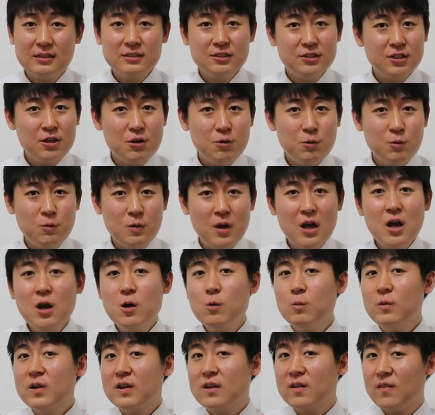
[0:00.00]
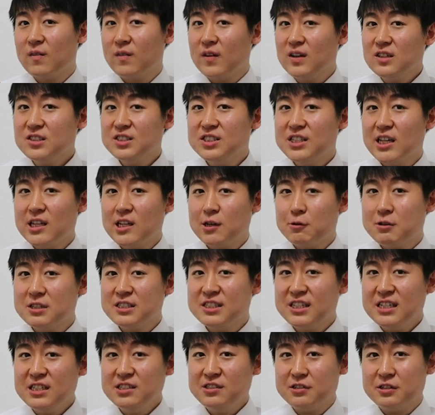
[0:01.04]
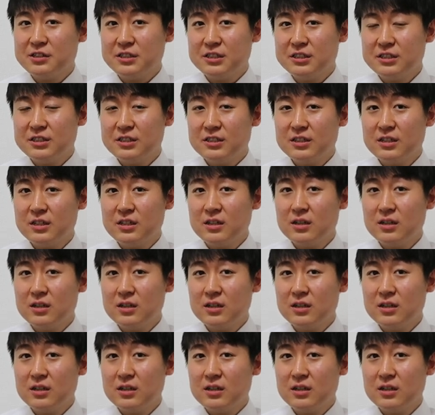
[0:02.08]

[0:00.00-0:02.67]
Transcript: So, we cannot set our sensors